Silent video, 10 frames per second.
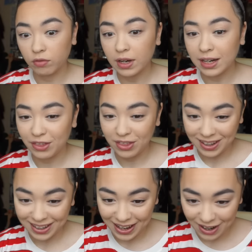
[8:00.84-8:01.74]
really
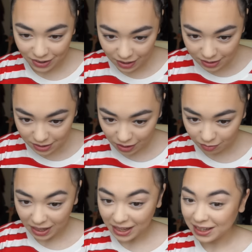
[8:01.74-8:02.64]
thick now so
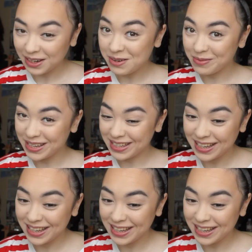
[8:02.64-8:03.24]
I'm getting a little bit